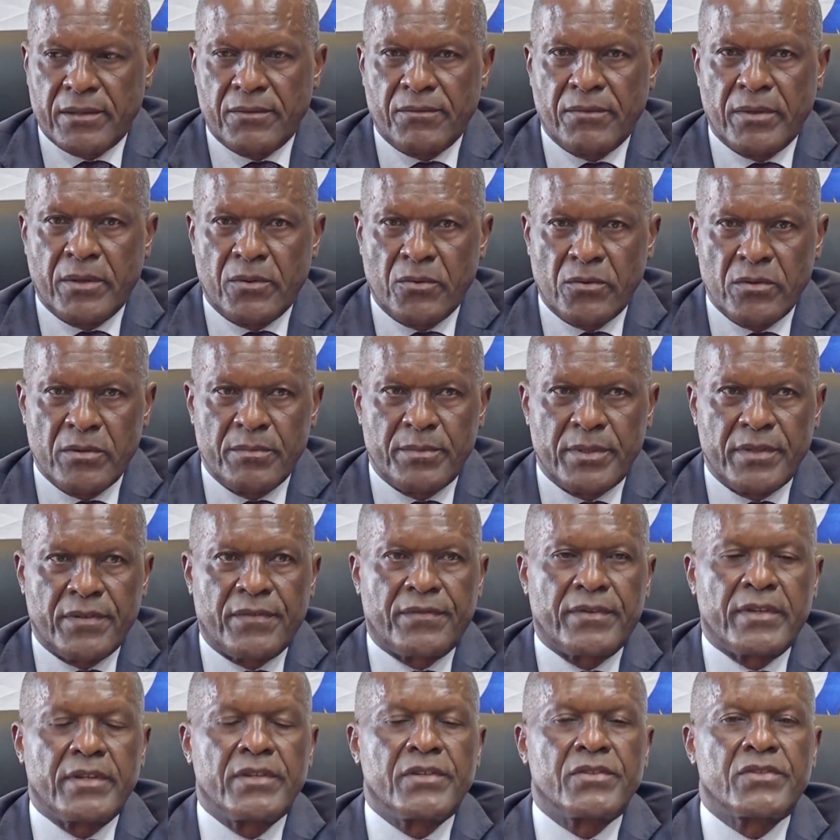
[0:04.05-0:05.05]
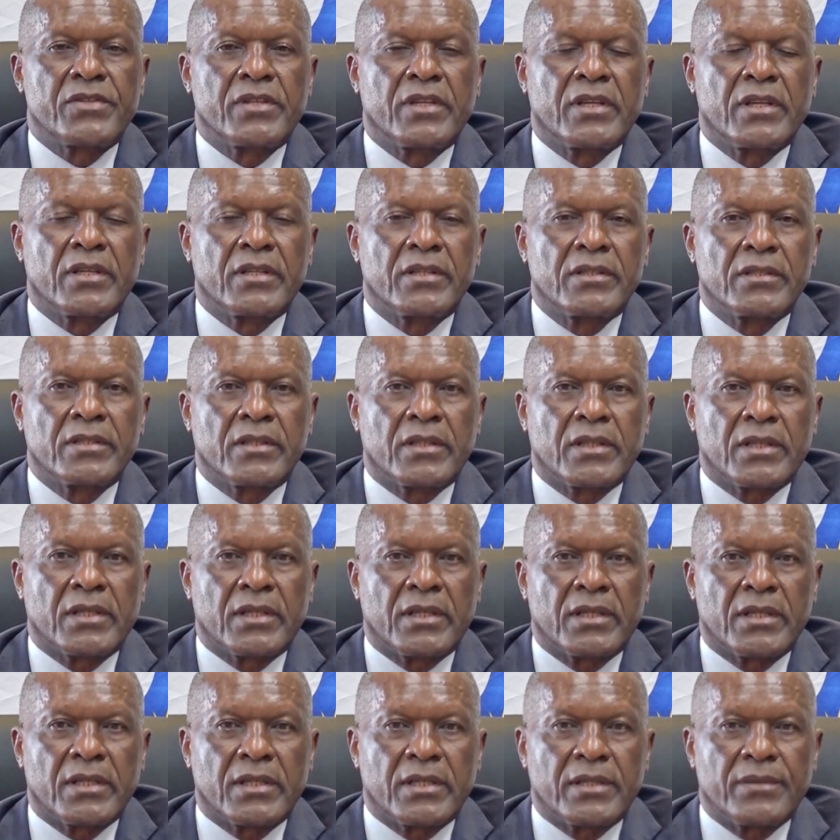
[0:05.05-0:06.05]
we will be facing
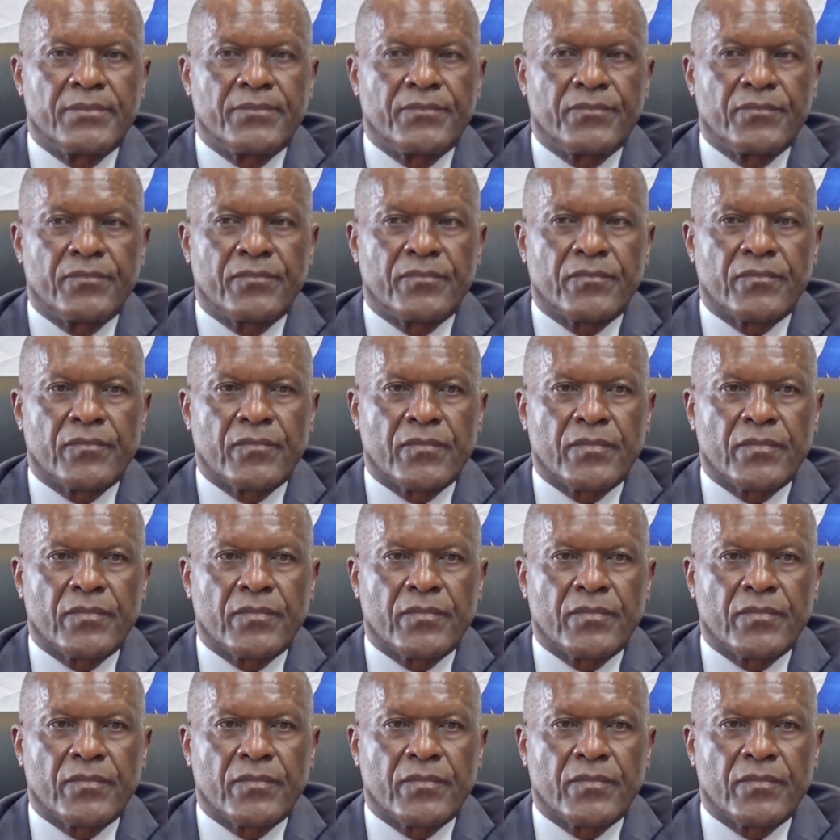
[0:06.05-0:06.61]
um,